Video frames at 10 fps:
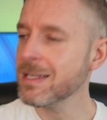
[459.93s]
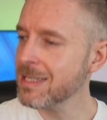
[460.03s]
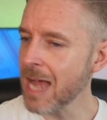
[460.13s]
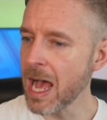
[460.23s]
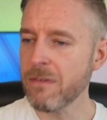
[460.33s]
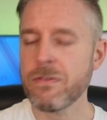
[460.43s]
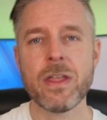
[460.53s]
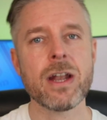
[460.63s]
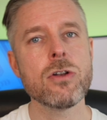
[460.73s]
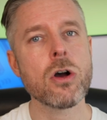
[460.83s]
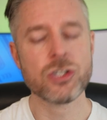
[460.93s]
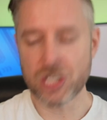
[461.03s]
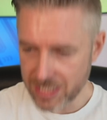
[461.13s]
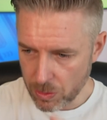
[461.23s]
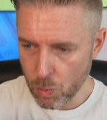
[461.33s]
staff that are not
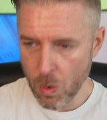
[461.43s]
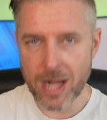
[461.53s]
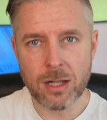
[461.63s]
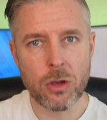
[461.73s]
just in one